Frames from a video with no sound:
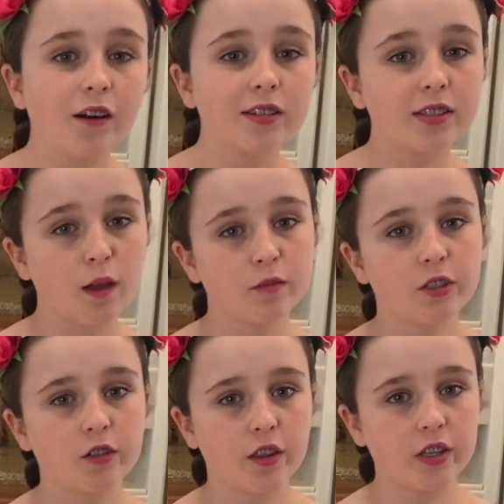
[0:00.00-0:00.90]
it's time to
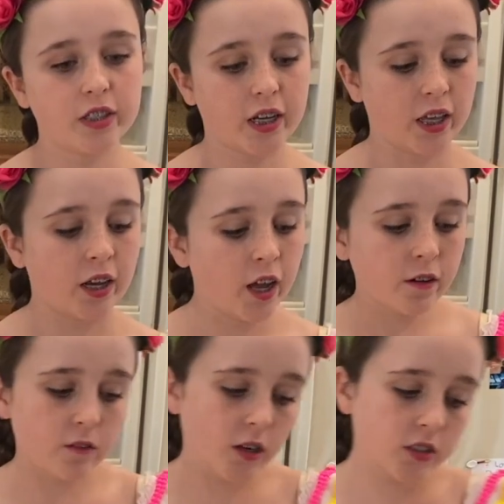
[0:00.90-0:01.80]
shred the chicken.
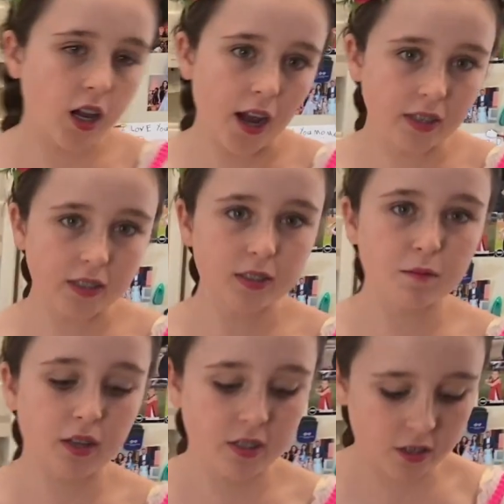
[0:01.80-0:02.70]
First, I need to
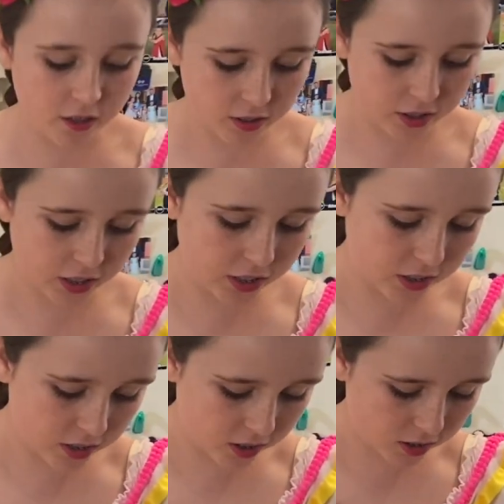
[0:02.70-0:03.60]
make sure the chicken is
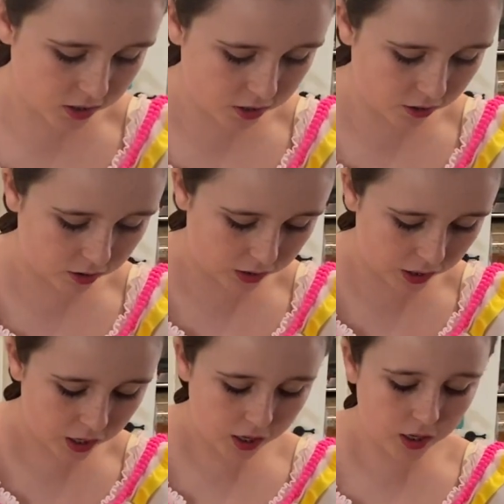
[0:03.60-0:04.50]
cooked thoroughly.
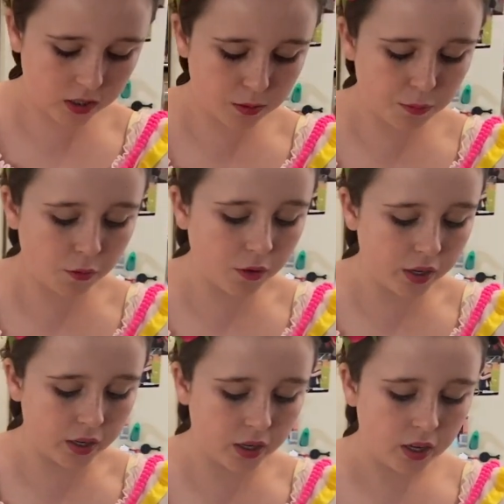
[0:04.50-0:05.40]
It is
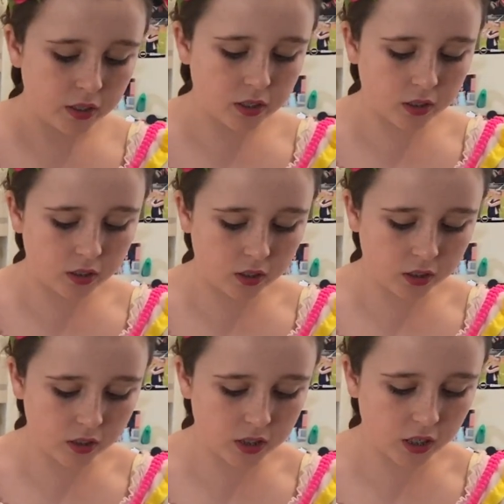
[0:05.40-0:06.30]
important to cook
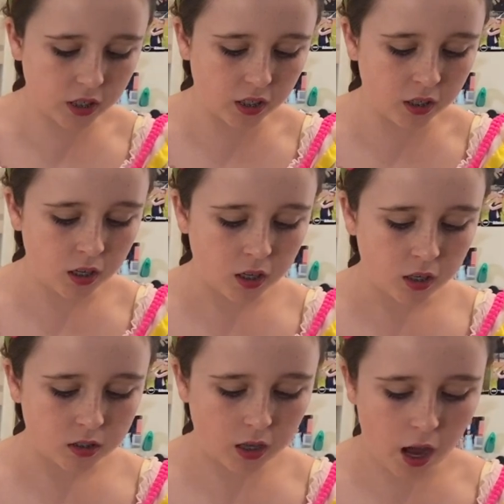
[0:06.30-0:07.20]
the chicken
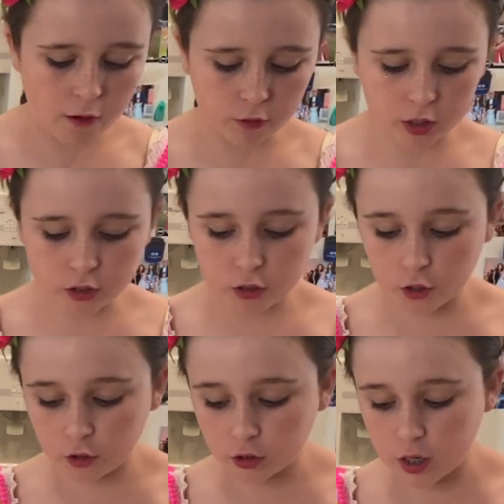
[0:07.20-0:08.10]
to have an
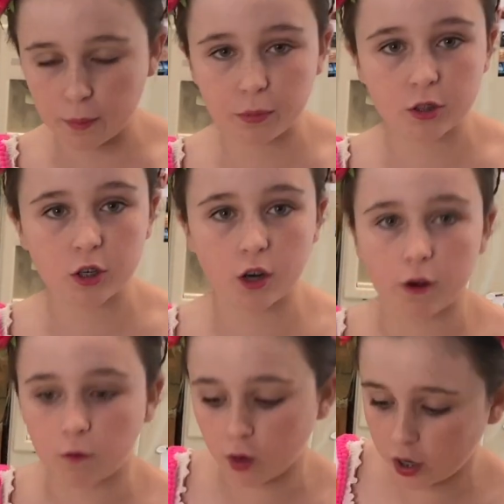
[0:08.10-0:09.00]
internal temperature
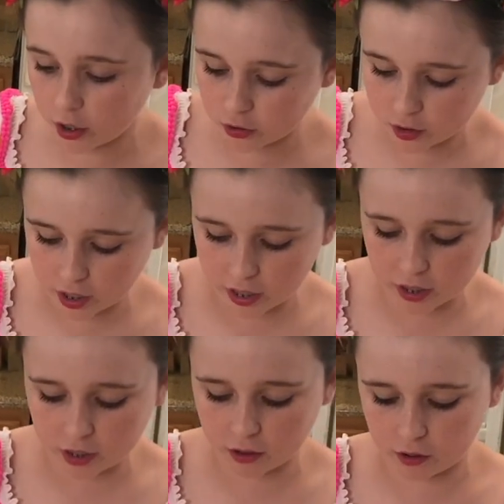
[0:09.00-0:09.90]
of
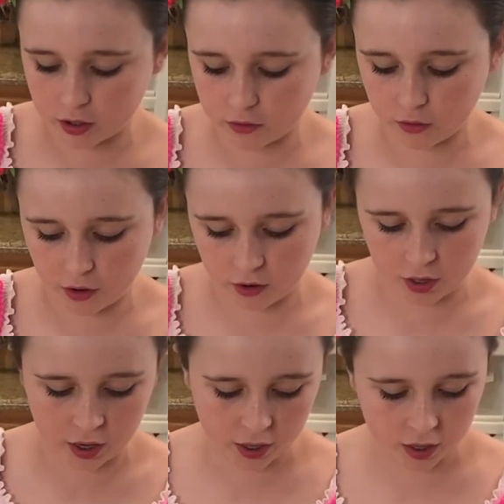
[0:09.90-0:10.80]
180 degrees
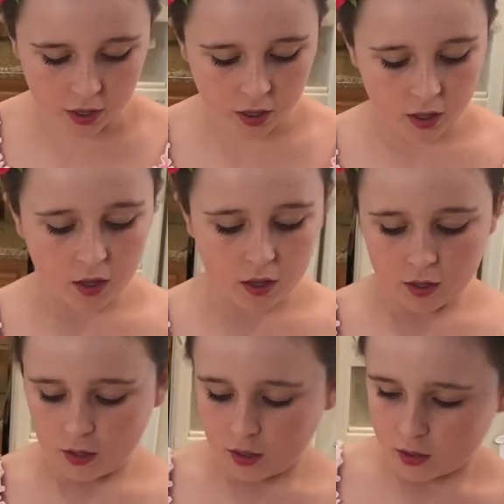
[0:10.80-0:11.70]
Fahrenheit
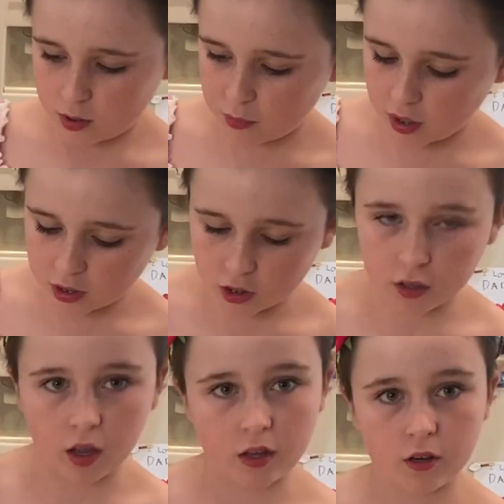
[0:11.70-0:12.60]
to make sure
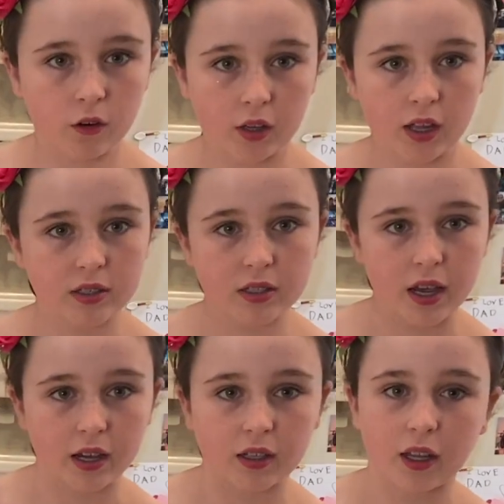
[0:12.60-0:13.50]
that you don't get
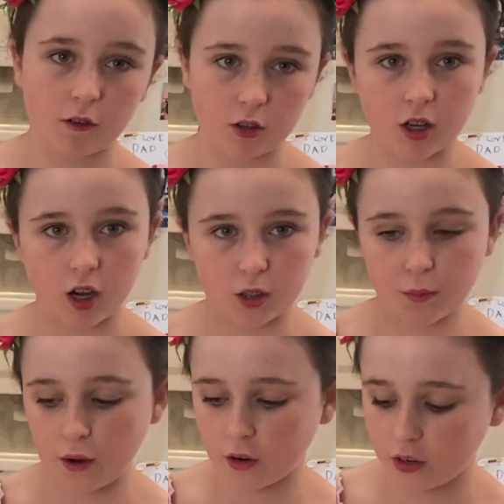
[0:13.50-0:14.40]
sick like we talked
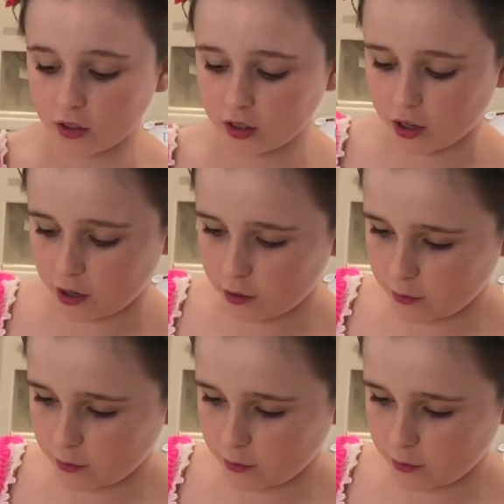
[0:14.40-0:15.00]
about earlier.